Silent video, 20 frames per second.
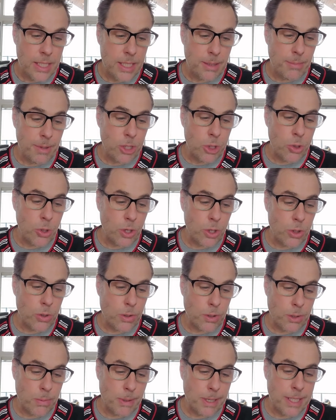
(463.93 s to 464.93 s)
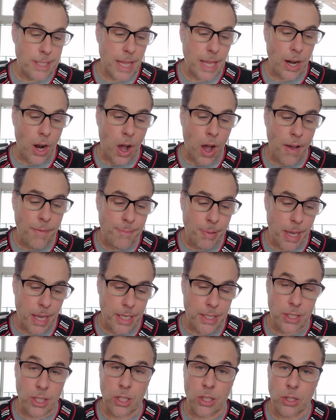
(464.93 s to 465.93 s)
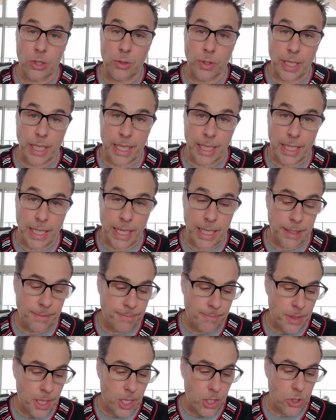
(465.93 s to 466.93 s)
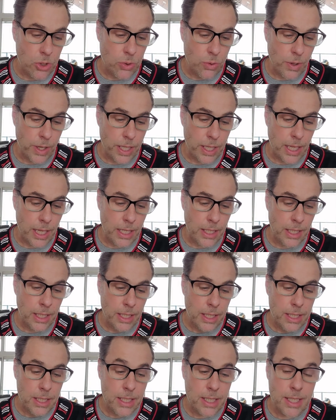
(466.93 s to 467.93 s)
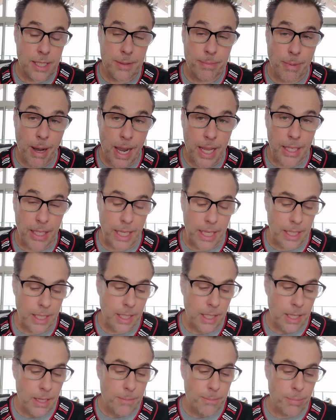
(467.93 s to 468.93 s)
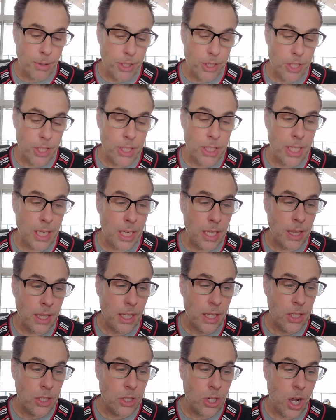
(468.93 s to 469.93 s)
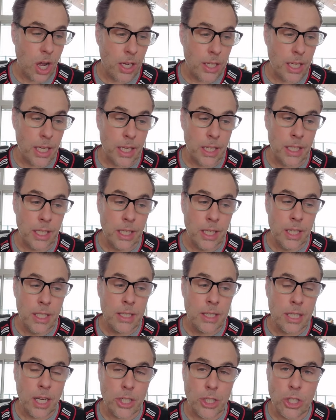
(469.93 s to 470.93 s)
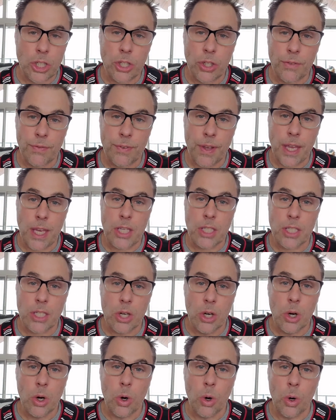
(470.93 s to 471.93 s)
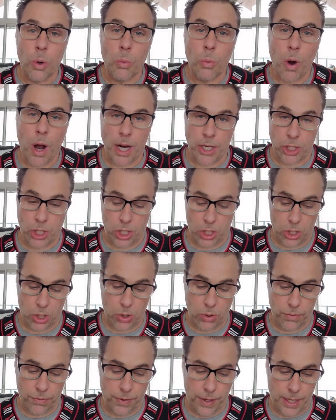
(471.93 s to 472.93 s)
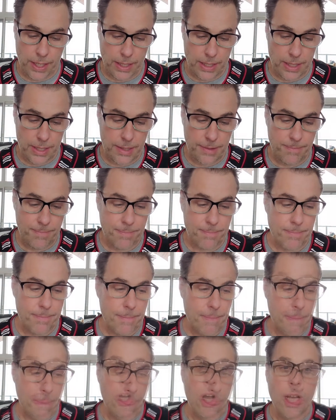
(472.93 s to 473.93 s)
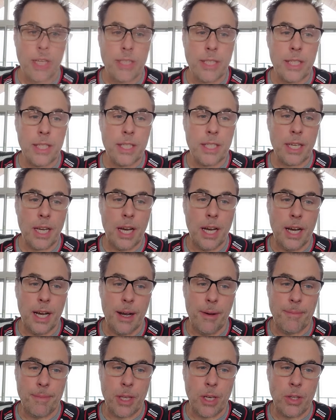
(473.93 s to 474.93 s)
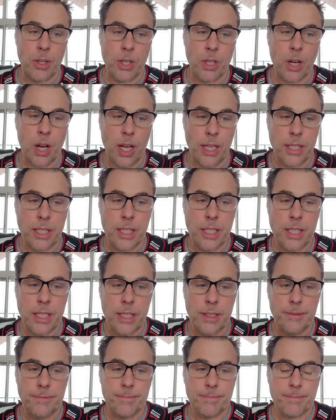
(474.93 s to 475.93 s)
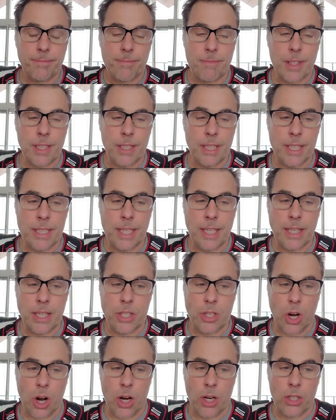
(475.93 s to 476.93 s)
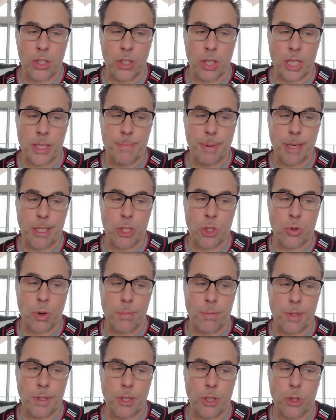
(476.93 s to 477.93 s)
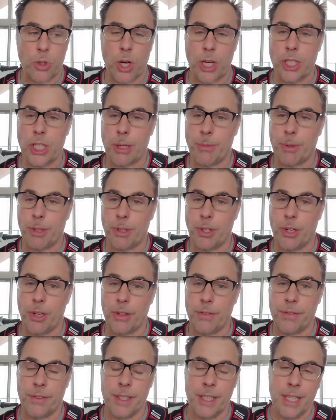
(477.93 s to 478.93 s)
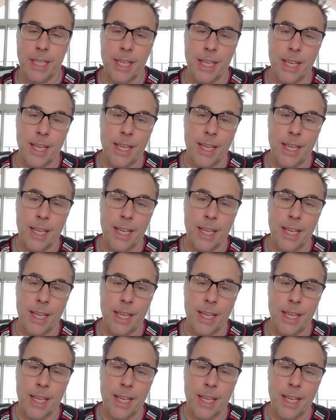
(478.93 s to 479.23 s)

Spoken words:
Some of the triggers which may set off pains include eating, drinking, smiling, brushing teeth, talking, touching your face, or washing your face. Causes, the causes listed in this article is by disruption of the trigeminal nerve.